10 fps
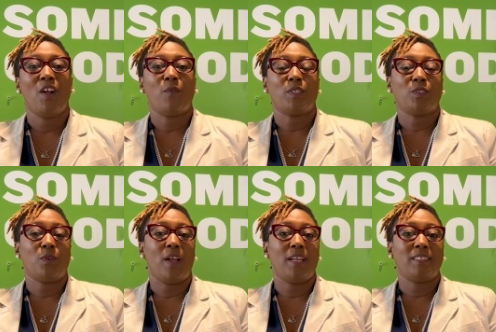we're
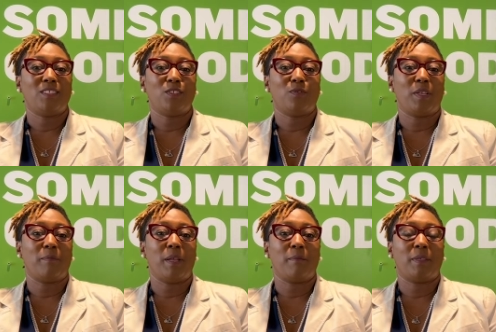trying to
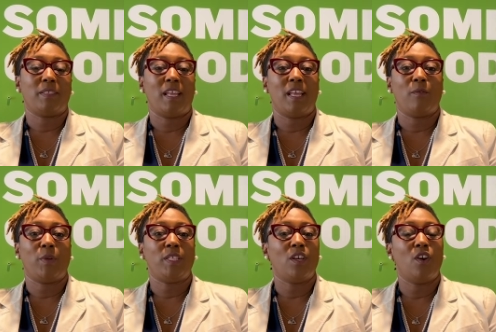remember that
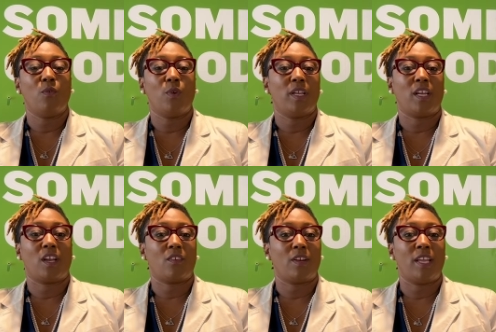we don't want to
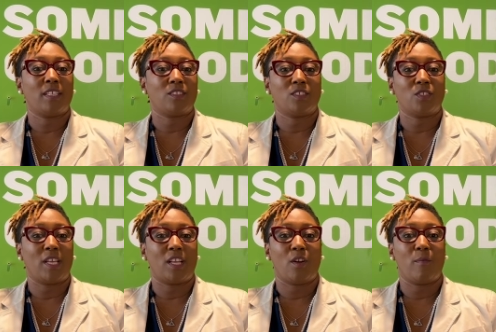correct or
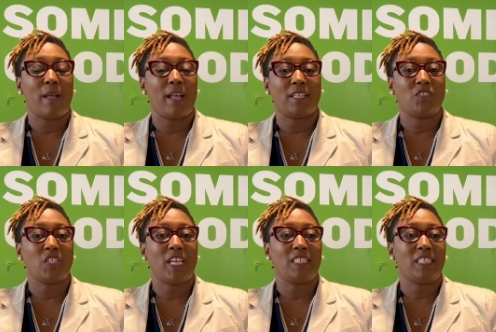try to go back and
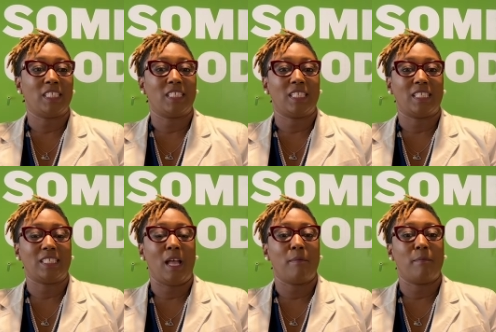change anything
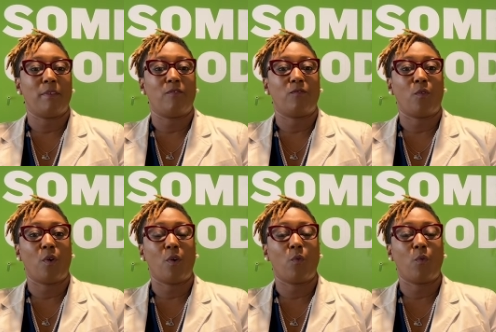that's happened before.